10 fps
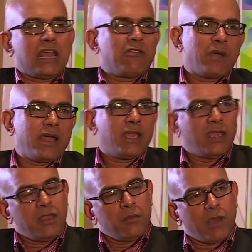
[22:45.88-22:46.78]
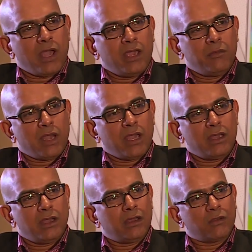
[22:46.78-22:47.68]
I have my
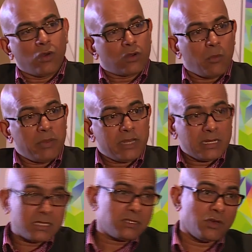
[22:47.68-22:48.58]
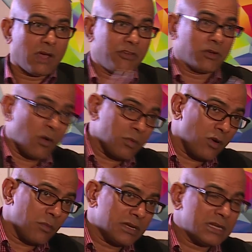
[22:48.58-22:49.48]
core competencies, you have your core
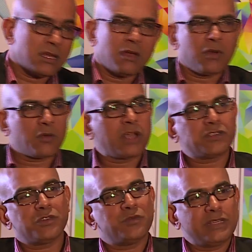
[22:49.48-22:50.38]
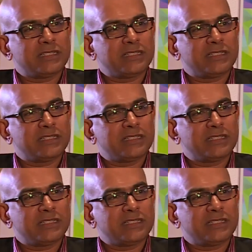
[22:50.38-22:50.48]
competencies, but why should we